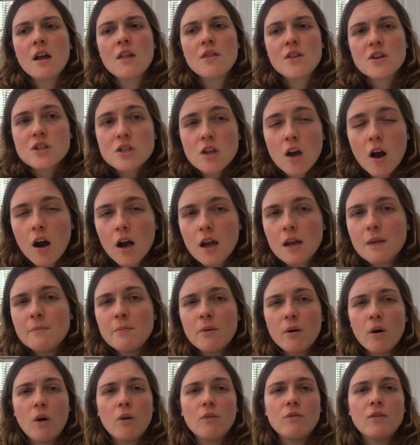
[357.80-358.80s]
the type
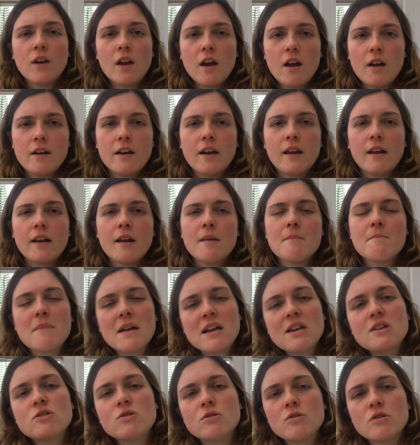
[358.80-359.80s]
of learning and
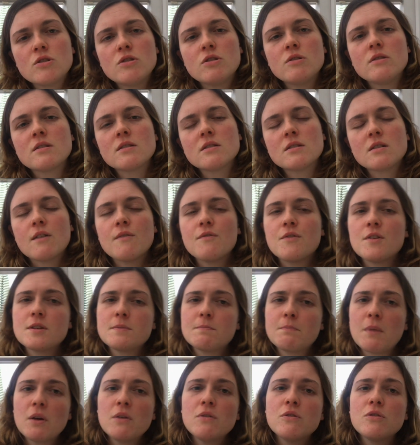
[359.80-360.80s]
make sure you're doing stuff that's
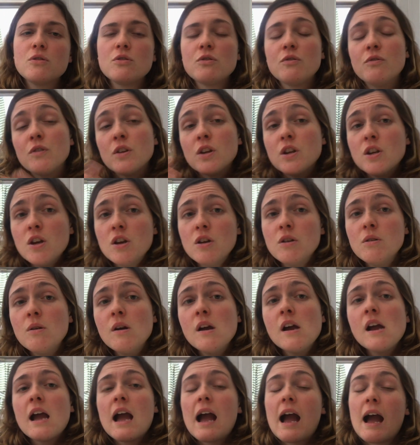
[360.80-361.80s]
both good for you
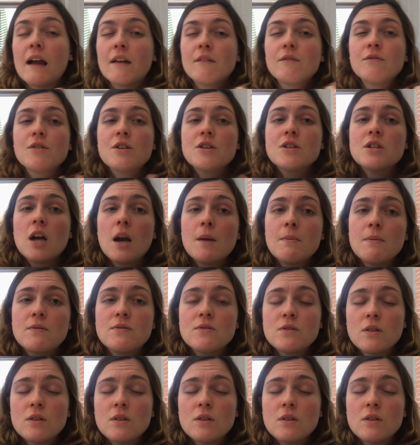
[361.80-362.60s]
and for the type of